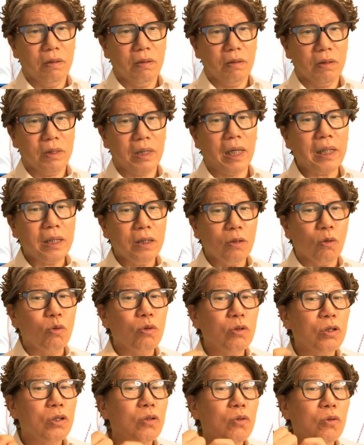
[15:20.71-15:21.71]
he comes
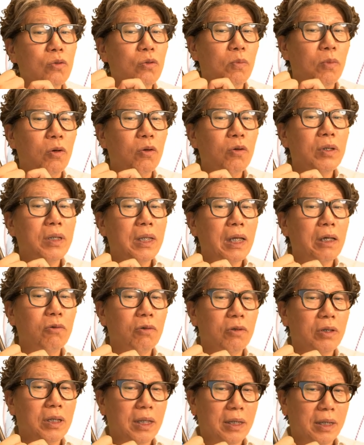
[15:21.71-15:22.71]
to believe that he is
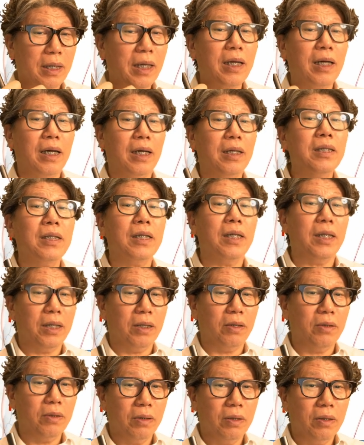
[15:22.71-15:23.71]
chewing on the right side.
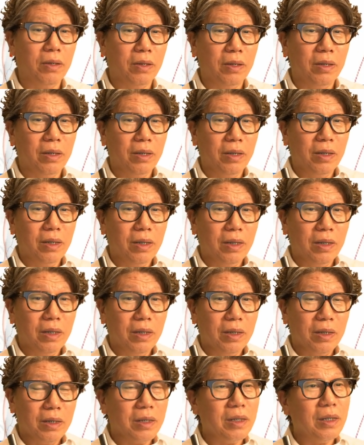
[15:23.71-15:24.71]

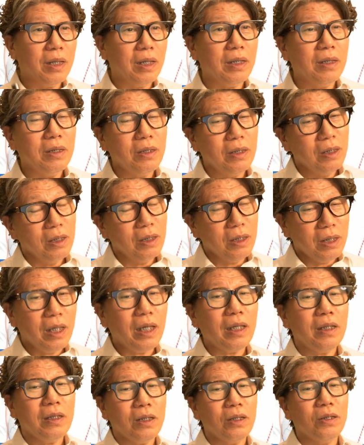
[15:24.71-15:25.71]
However, that is
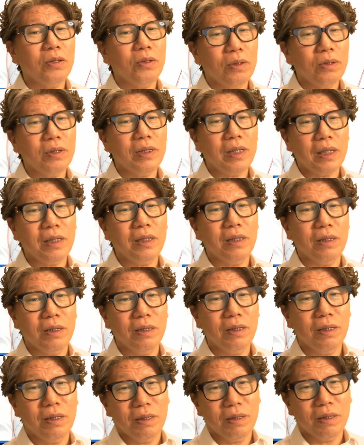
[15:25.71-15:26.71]
not actually the case.
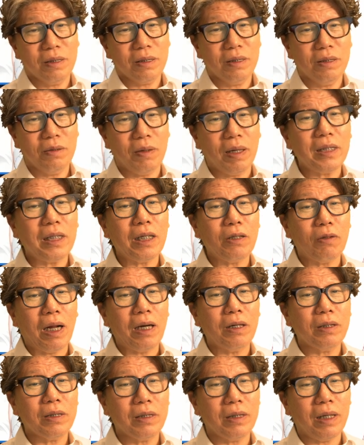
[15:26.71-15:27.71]
The patient is
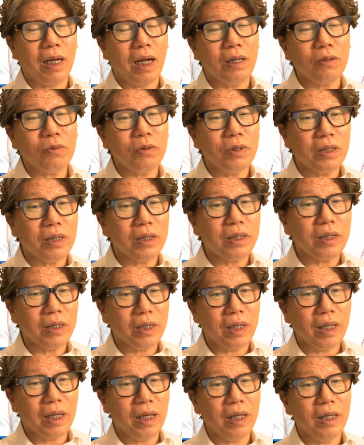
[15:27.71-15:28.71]
likely aware of this as
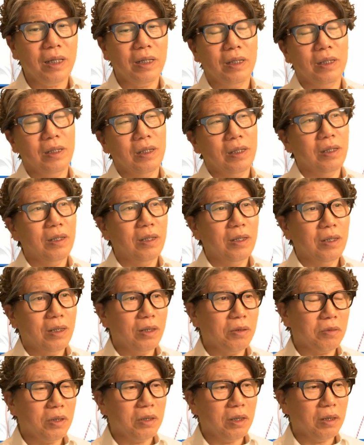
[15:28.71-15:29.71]
well.
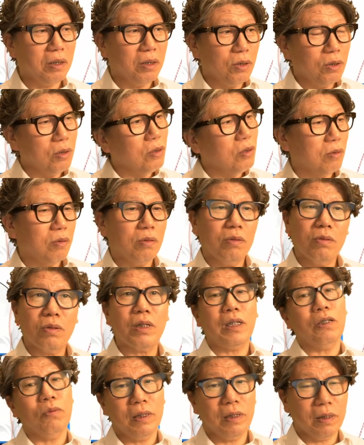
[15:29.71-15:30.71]
When it comes to that point,
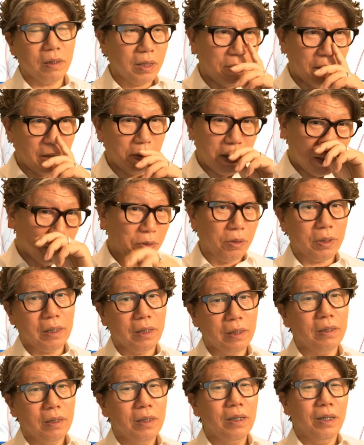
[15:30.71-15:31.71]
there isn't
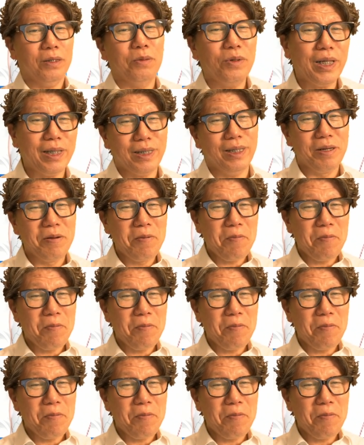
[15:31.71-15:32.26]
much left to say.